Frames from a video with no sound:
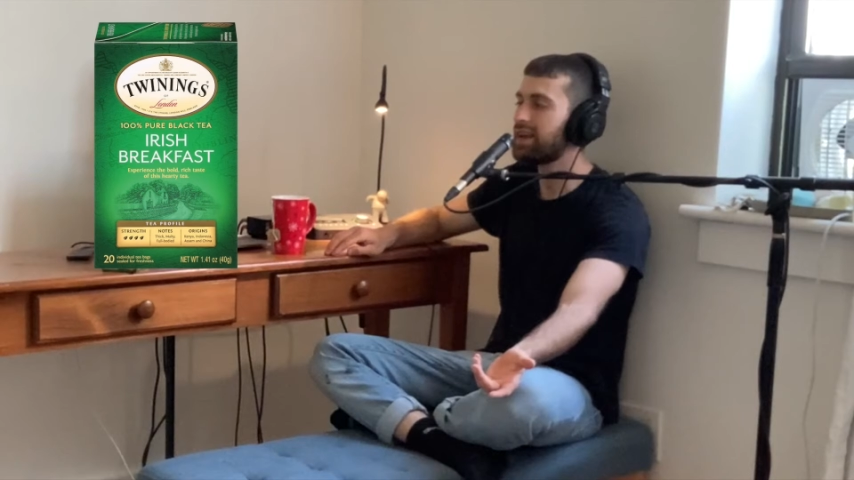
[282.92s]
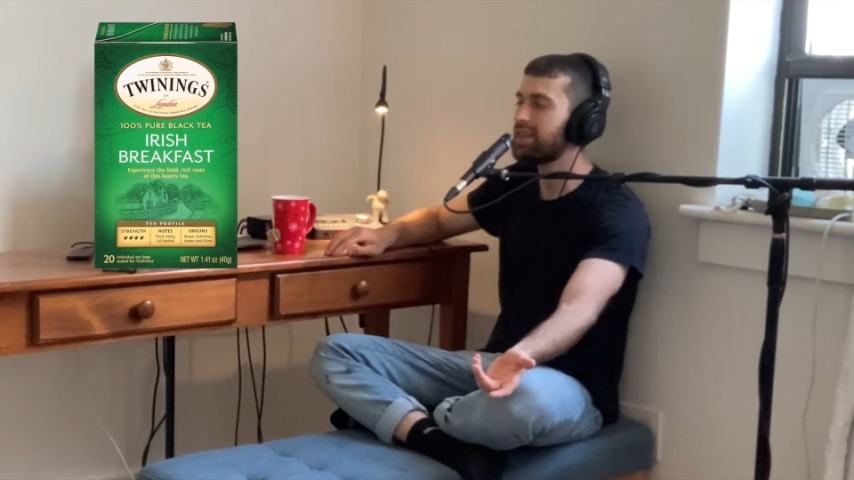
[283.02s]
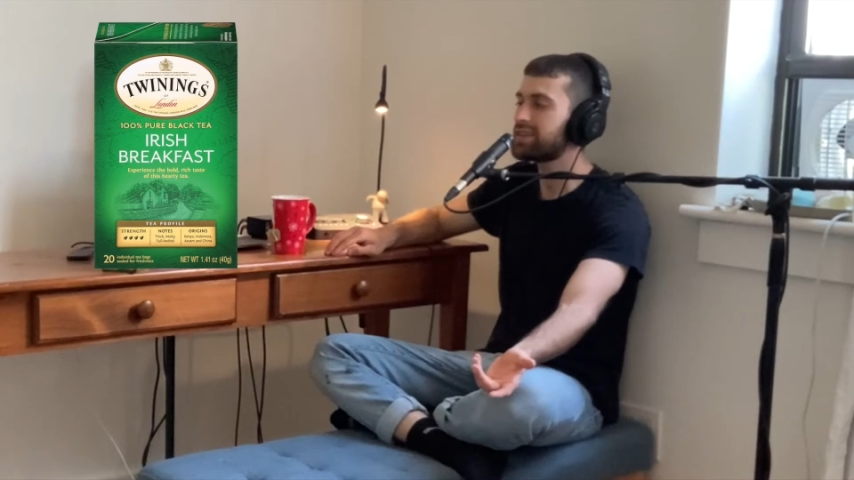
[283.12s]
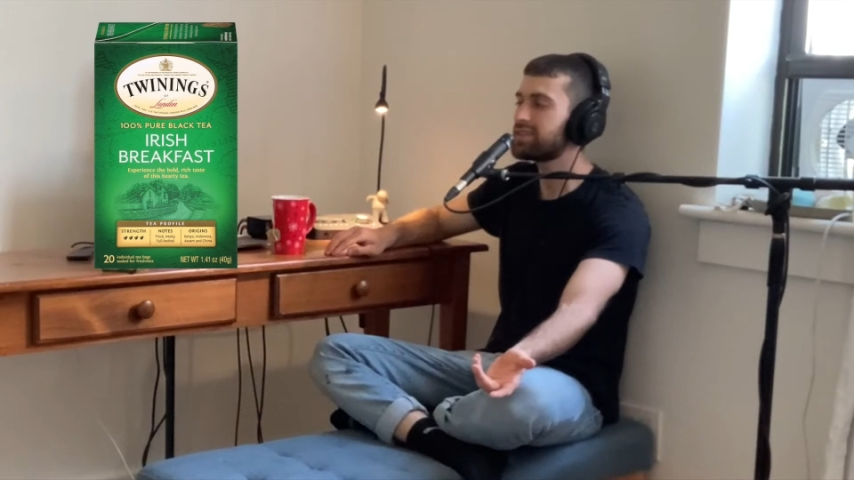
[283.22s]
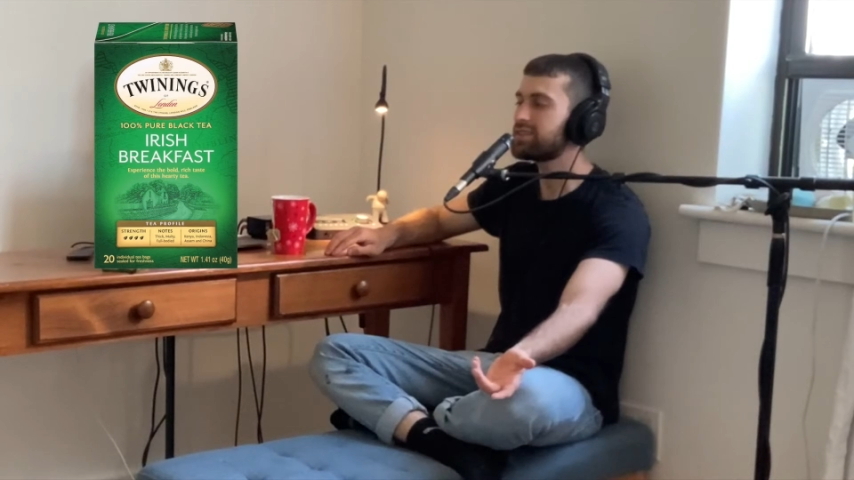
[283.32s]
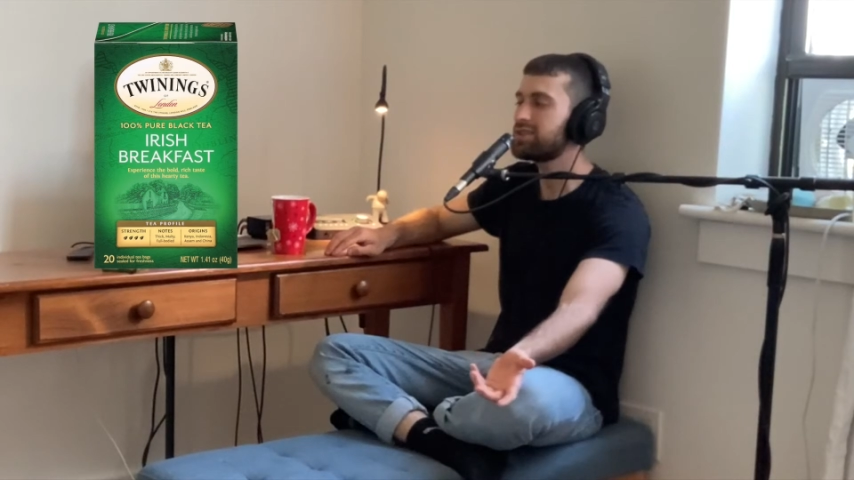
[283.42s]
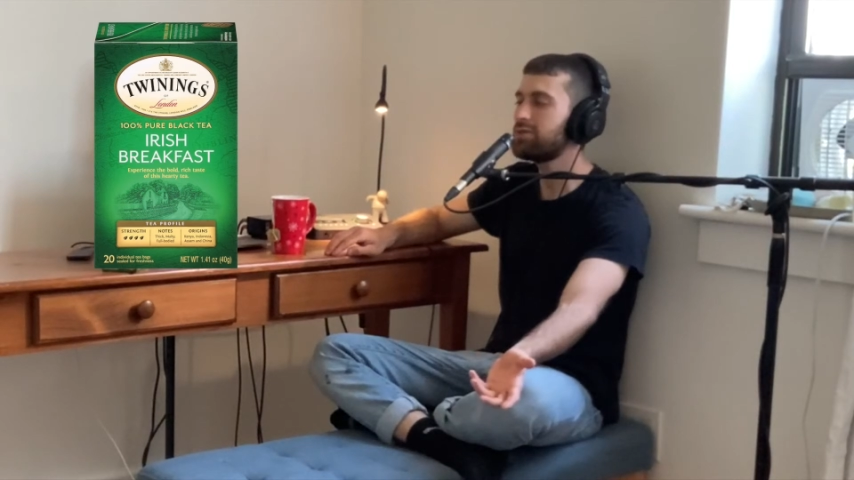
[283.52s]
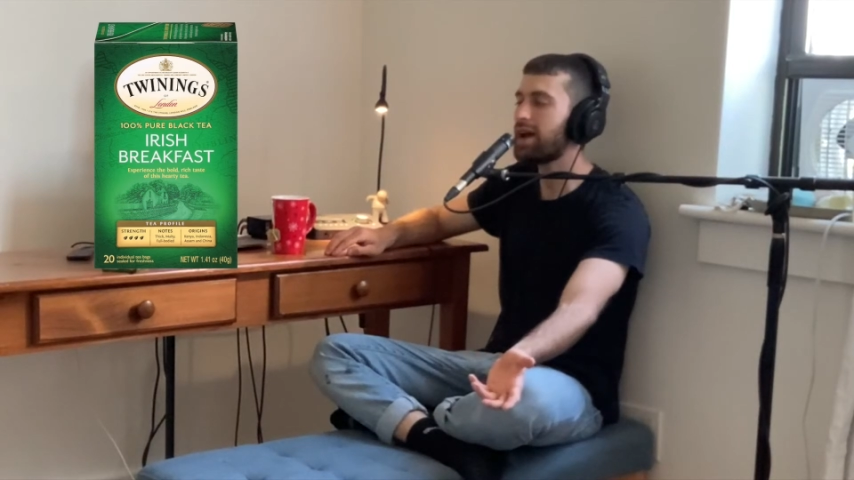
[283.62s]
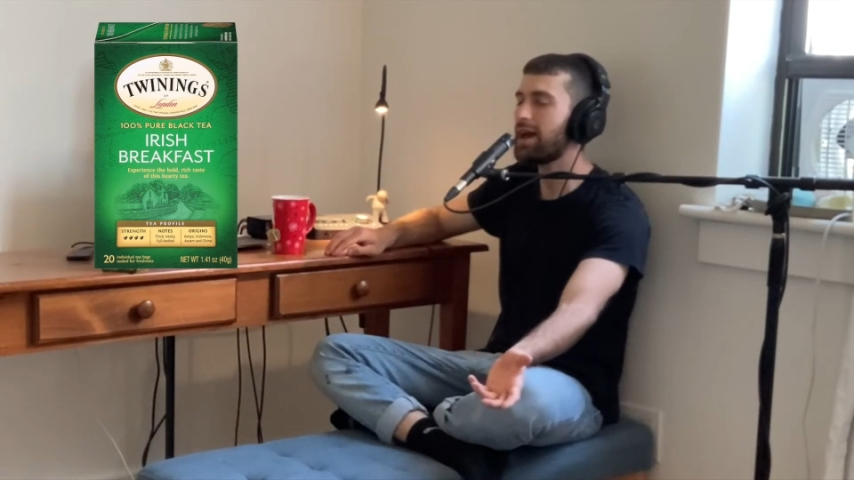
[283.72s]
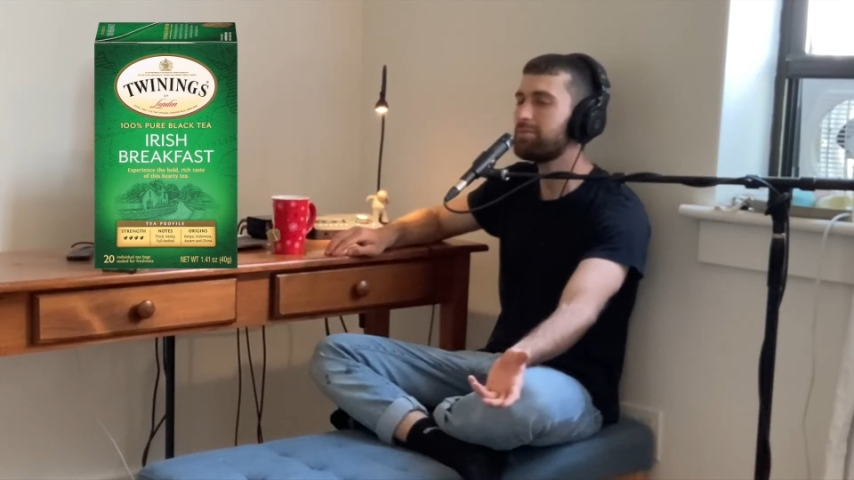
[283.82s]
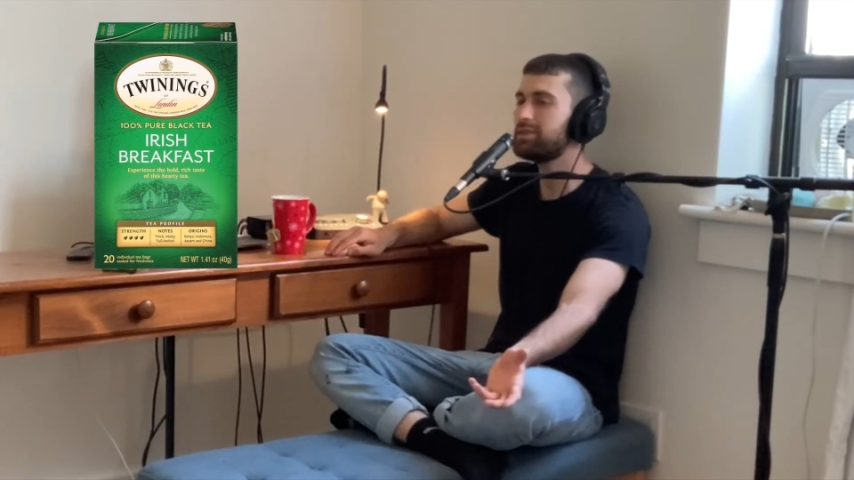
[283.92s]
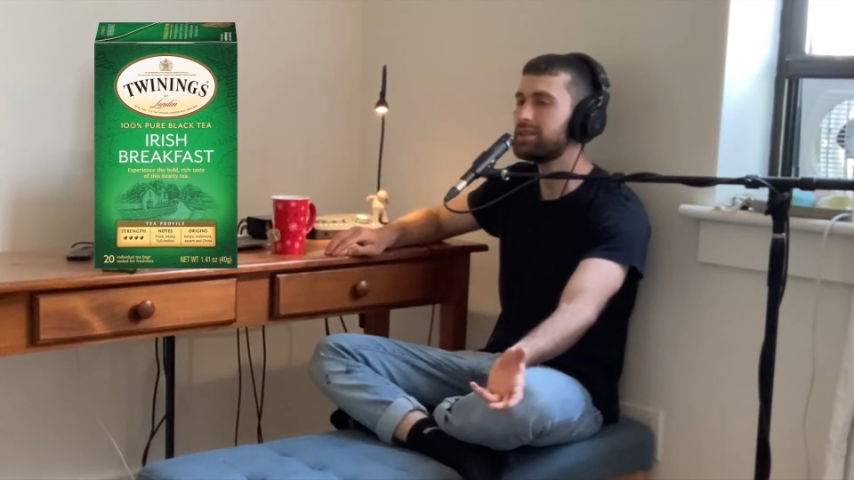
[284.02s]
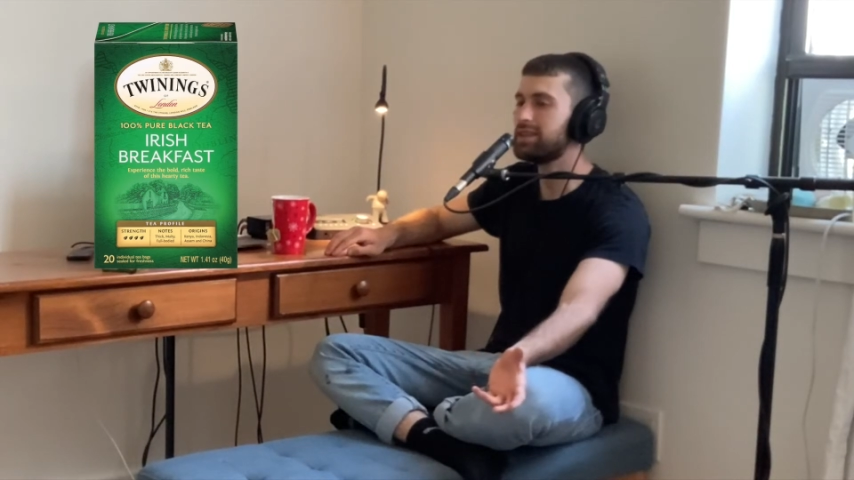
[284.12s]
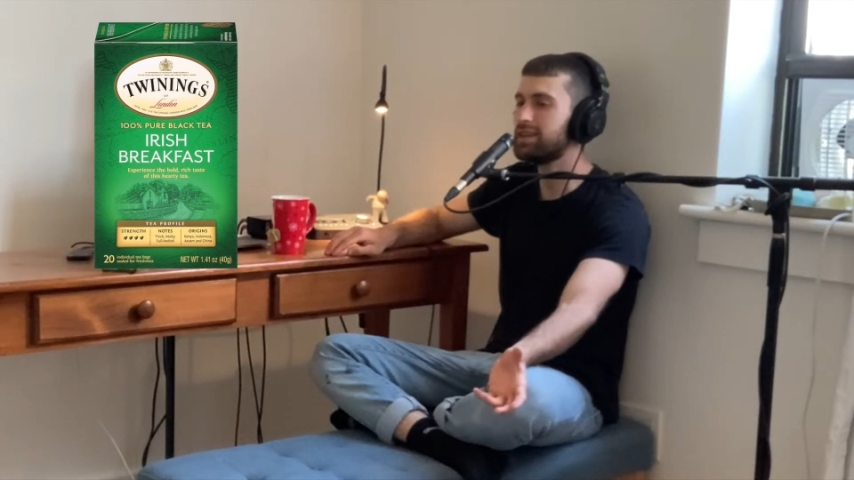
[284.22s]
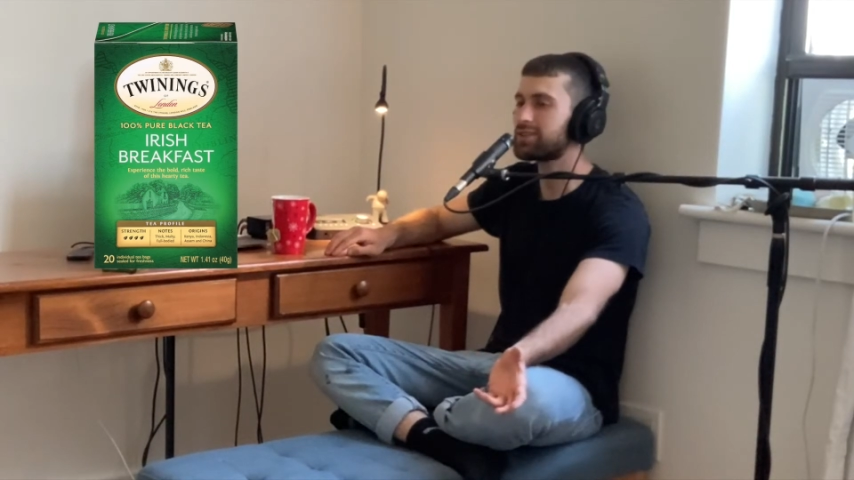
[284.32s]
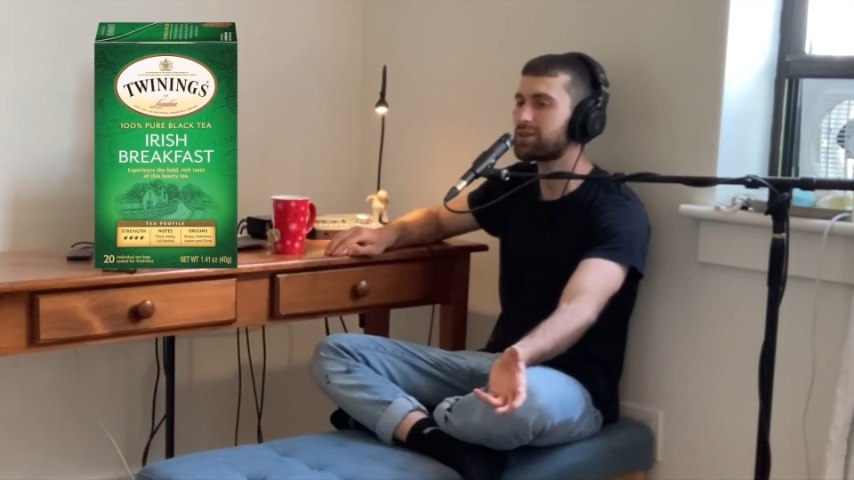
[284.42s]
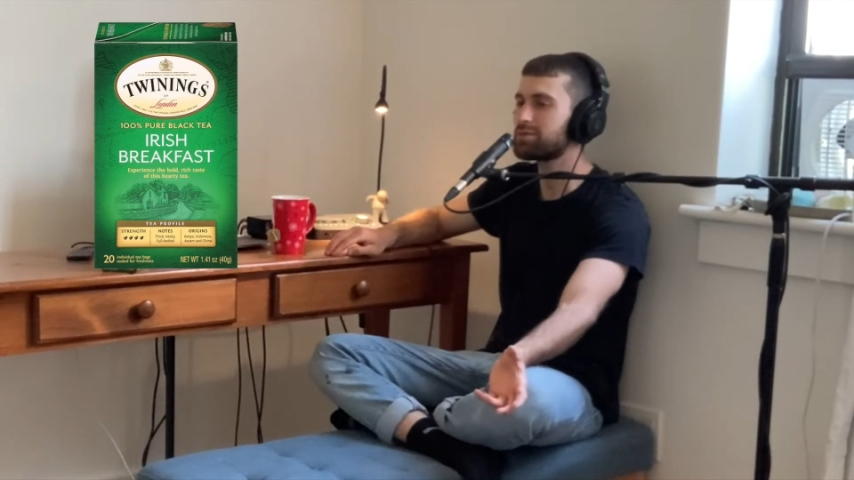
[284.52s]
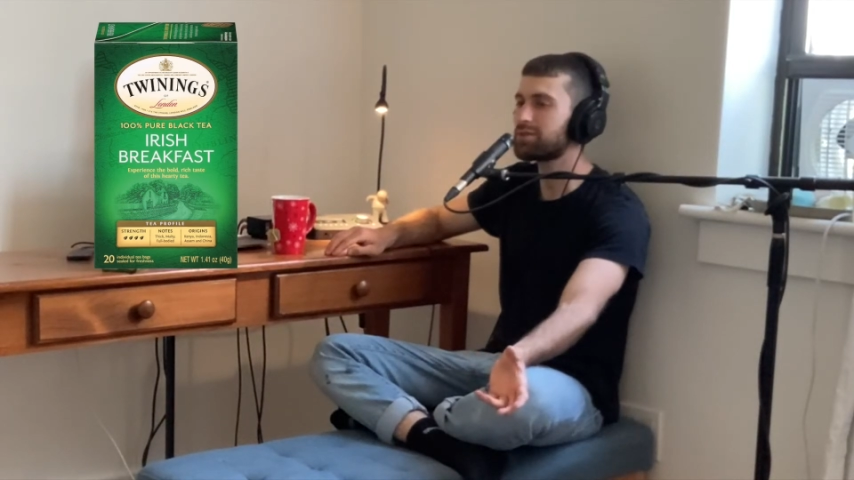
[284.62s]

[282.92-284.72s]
This is too empty in terms